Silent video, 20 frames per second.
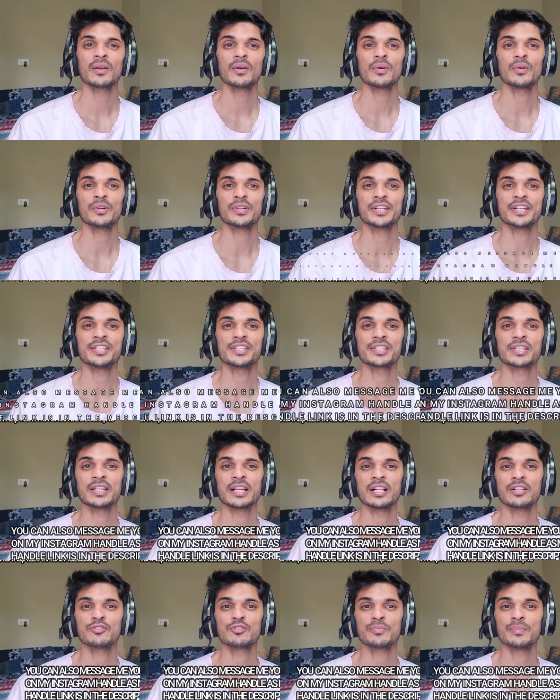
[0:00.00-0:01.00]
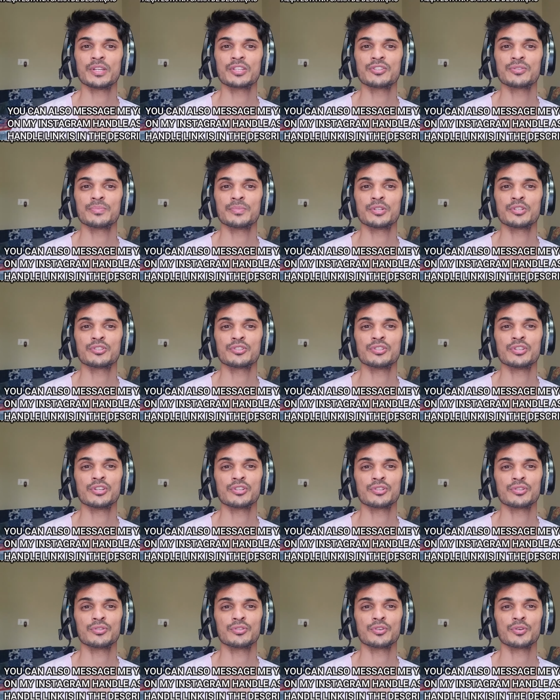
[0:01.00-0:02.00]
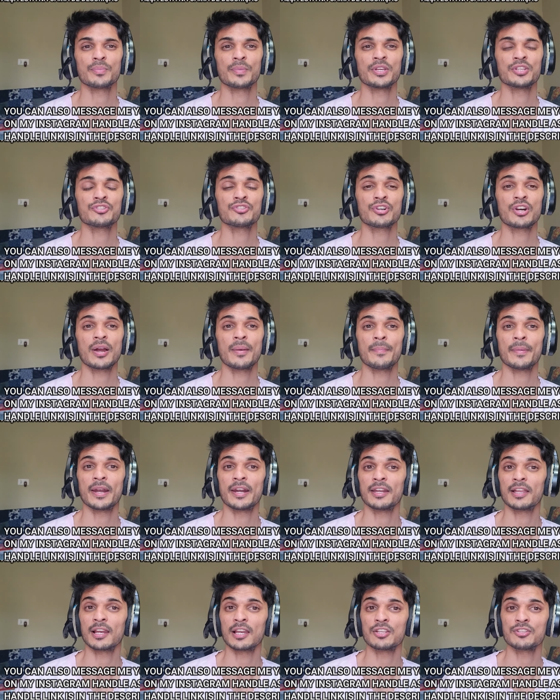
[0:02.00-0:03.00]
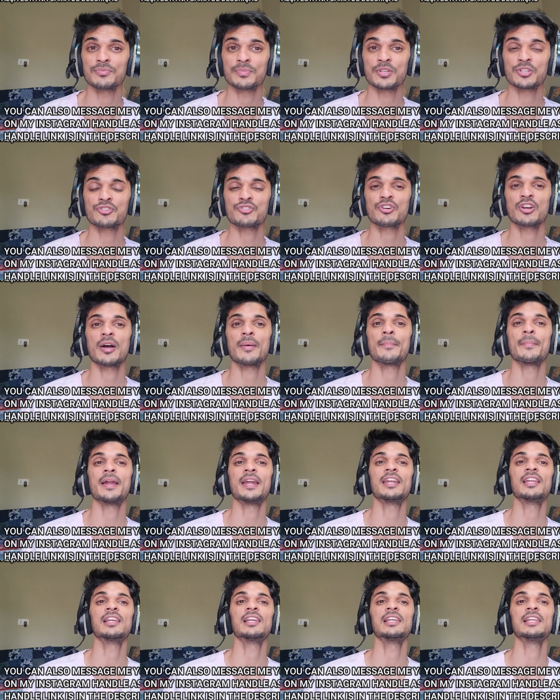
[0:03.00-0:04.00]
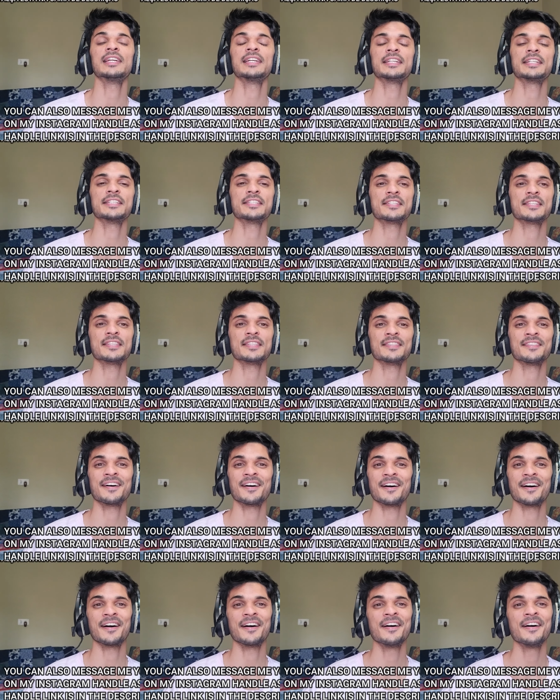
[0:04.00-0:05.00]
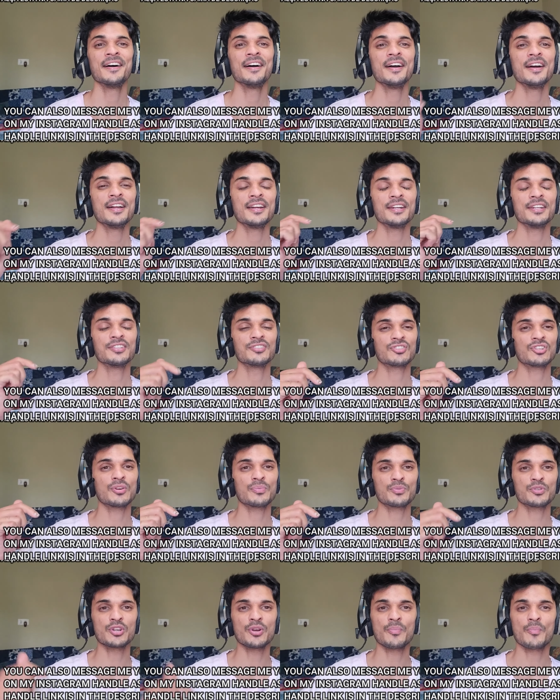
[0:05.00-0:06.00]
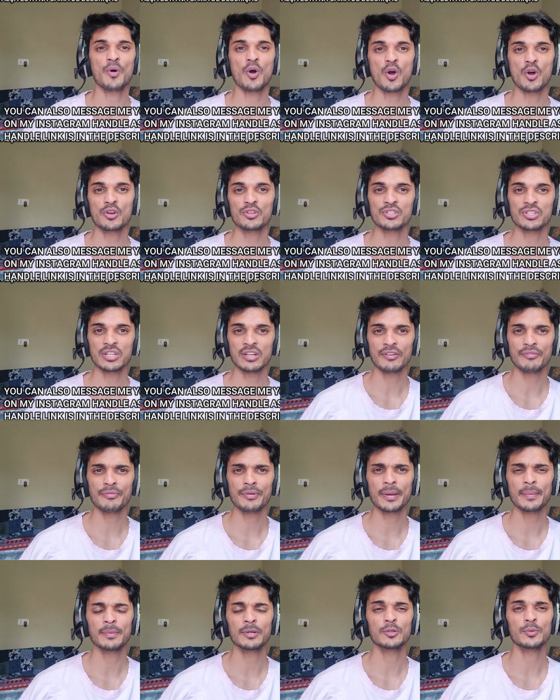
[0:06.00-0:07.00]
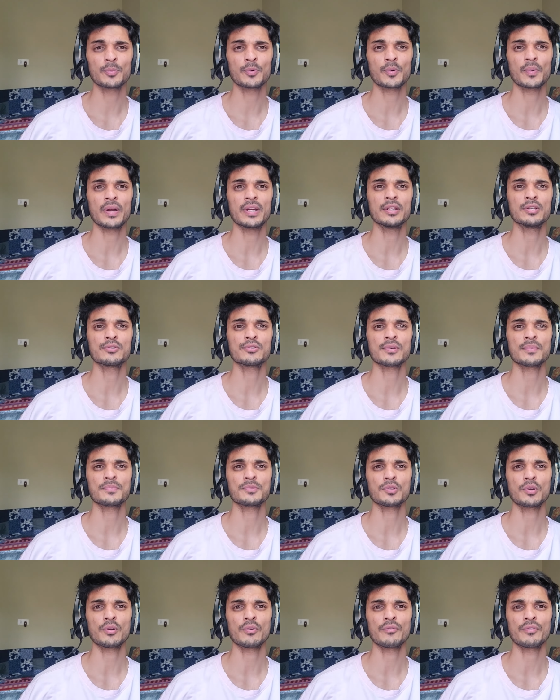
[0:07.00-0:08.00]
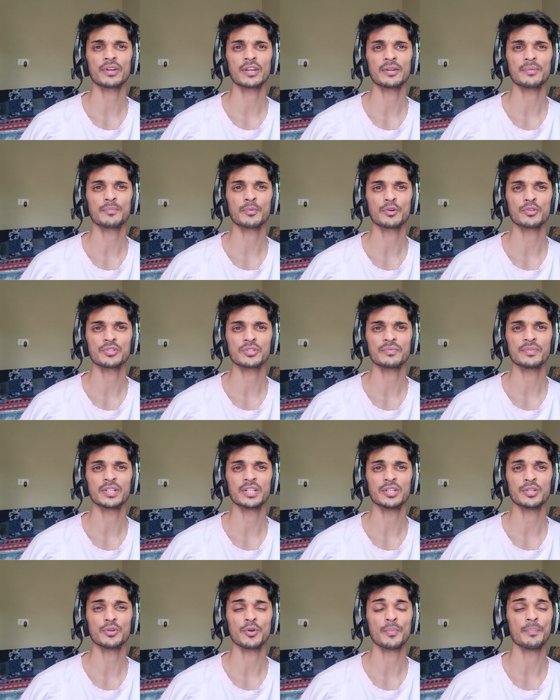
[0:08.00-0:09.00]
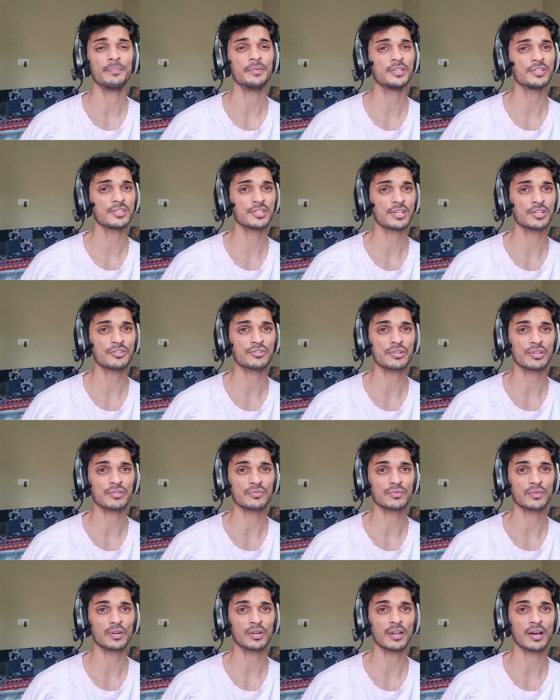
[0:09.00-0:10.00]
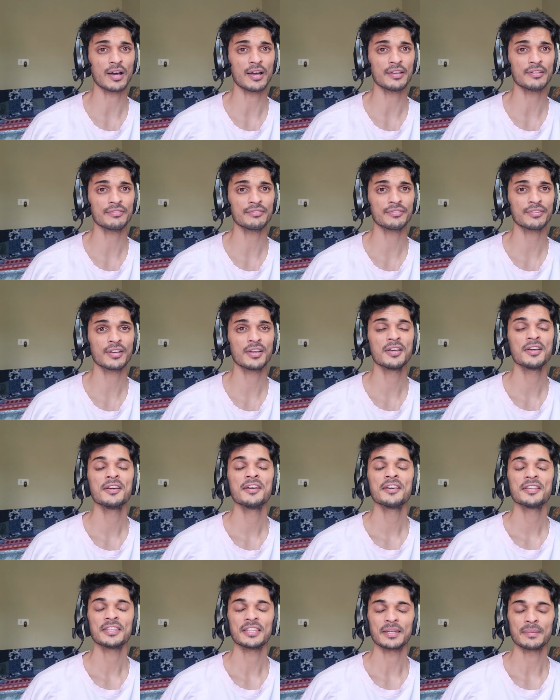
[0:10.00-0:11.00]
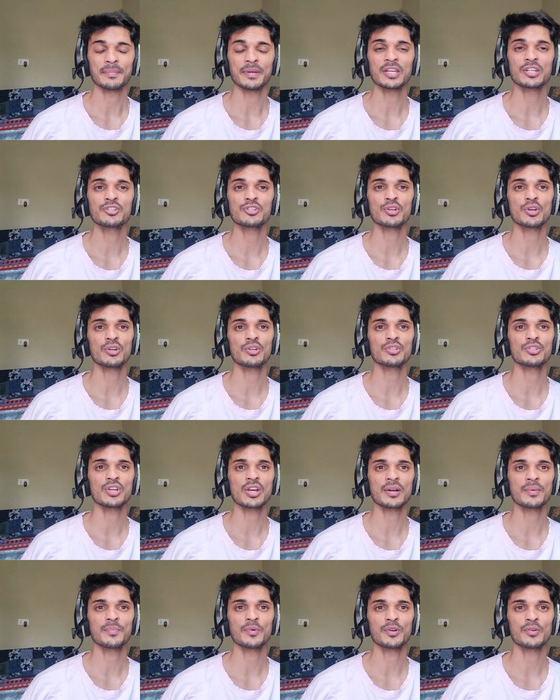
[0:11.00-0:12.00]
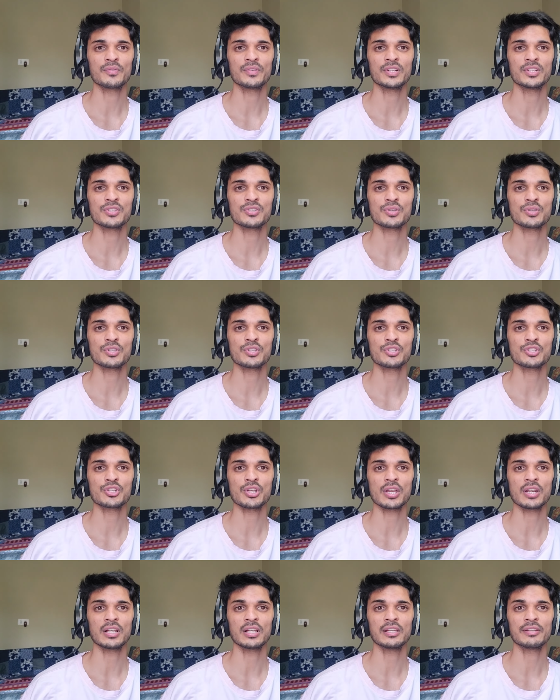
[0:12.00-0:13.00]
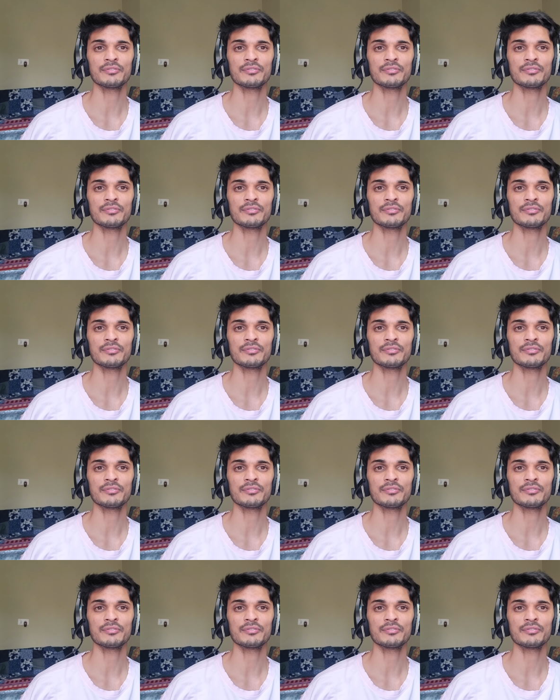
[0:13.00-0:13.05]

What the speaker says: But you guys can also message me your suggestions on my Instagram handle, as my Instagram handle link is in the description box. And if you're able to provide you some sort of fun and positivity in your busy and stressful life, then make sure you check more videos on this channel.